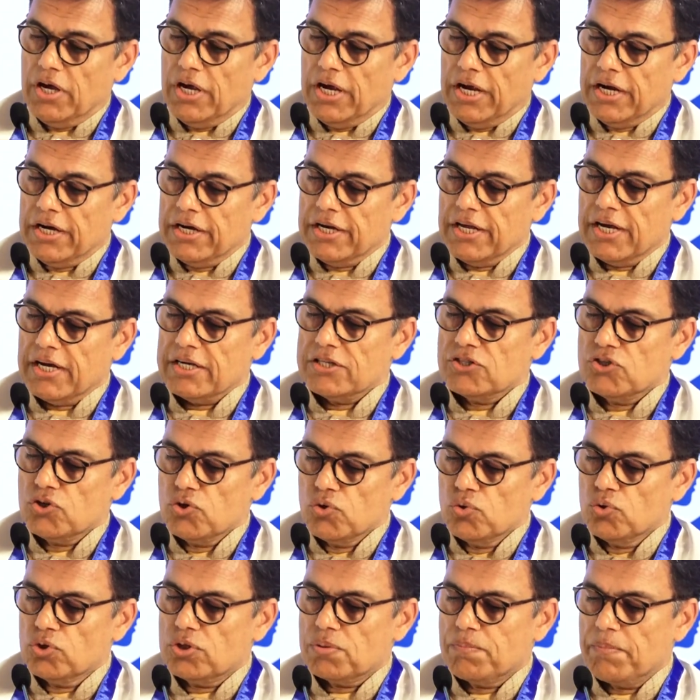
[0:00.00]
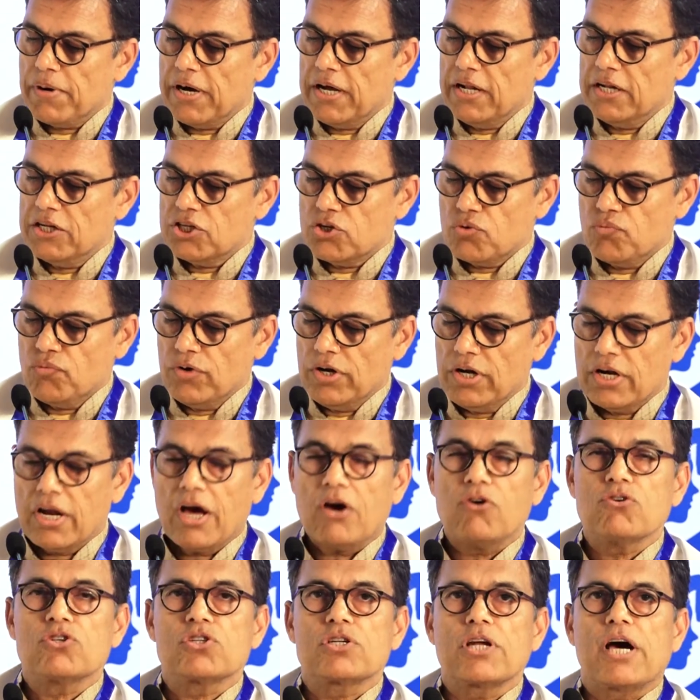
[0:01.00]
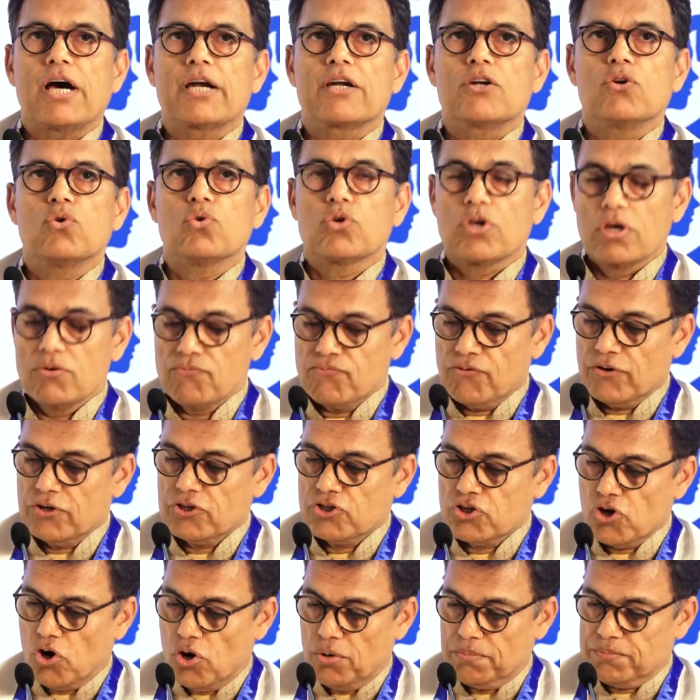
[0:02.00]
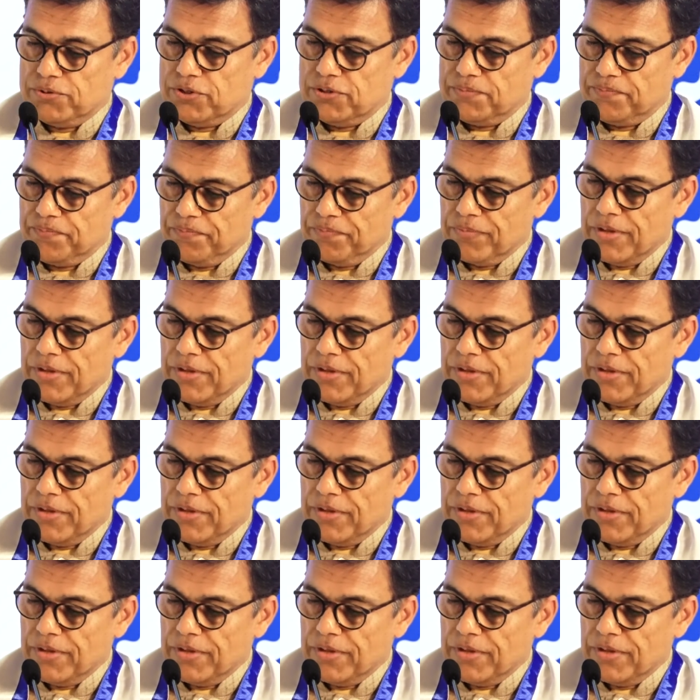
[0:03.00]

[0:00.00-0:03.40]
India's youth bulge will now start looking for jobs.